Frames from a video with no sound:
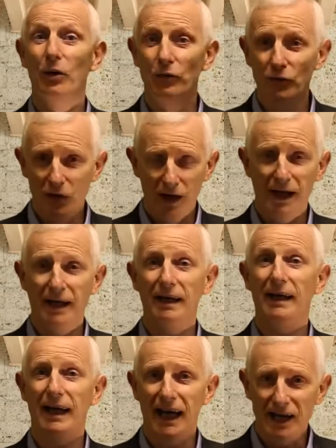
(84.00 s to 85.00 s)

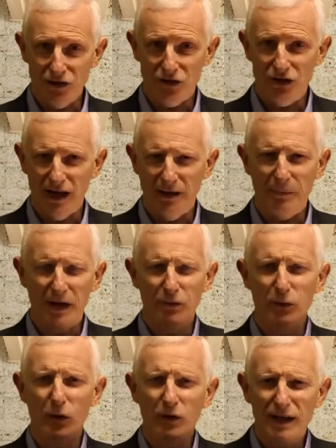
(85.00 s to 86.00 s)
really interesting.
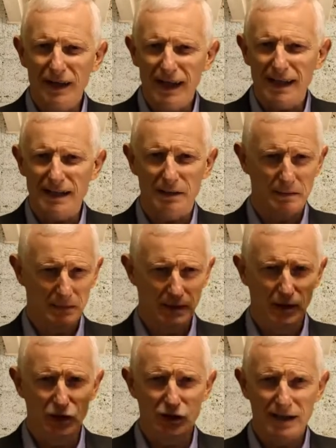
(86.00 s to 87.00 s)
If we all did this
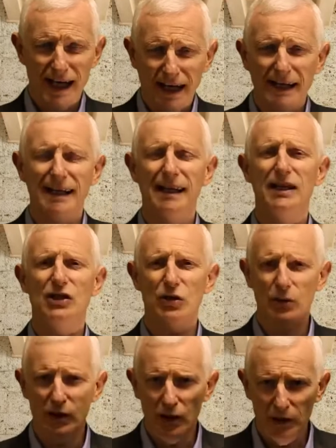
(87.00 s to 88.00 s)
technically
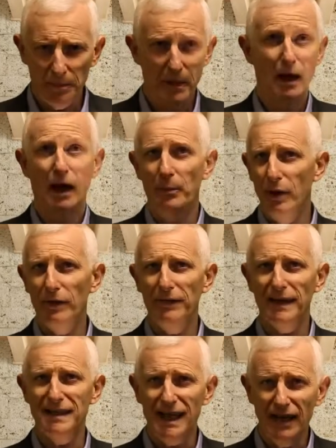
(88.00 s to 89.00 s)
to a
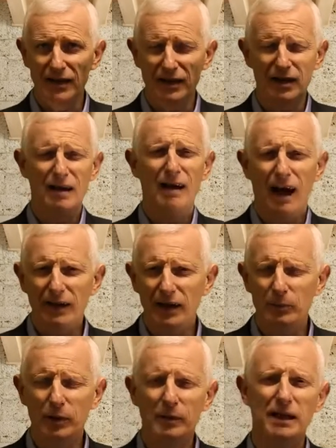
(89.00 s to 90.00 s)
perfect standard, I
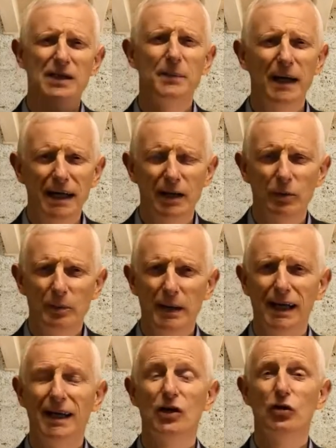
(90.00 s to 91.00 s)
think public speaking would be
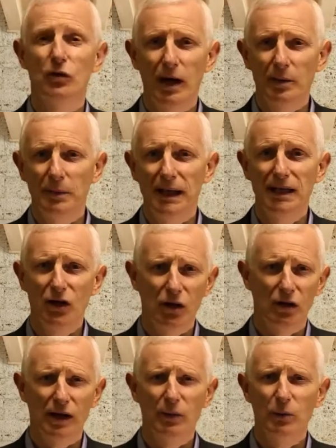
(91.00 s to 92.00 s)
incredibly
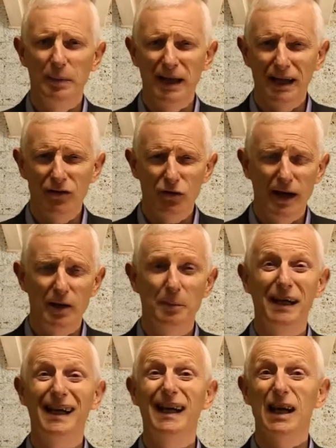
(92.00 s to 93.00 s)
dull. It would be
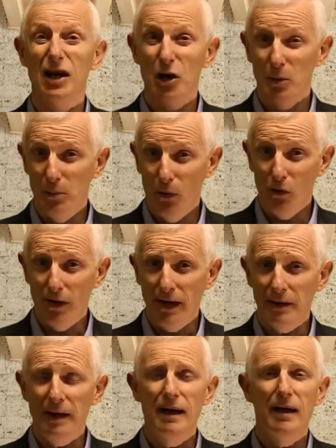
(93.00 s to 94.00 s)
incredibly
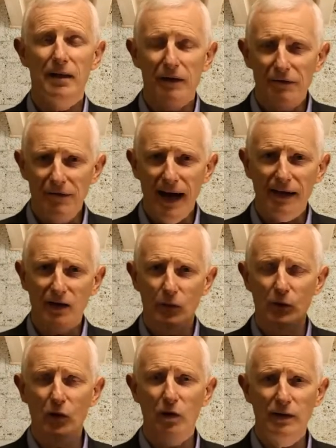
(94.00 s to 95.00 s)
boring. The fact that
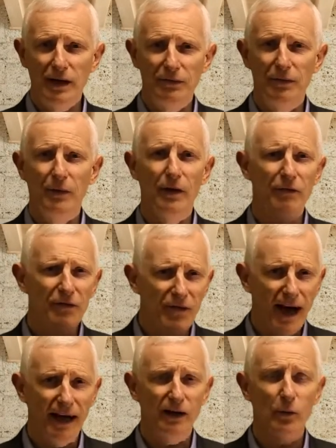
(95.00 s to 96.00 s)
we're all different, the
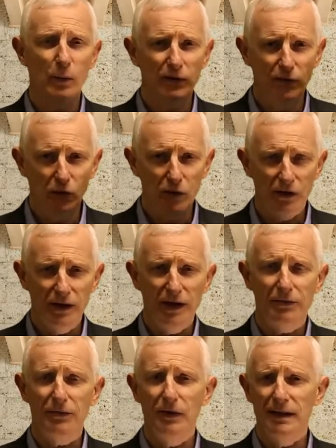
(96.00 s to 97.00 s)
fact that we've all got
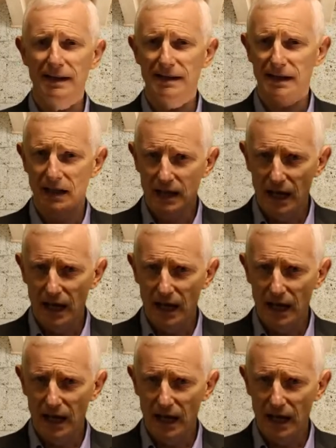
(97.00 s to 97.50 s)
different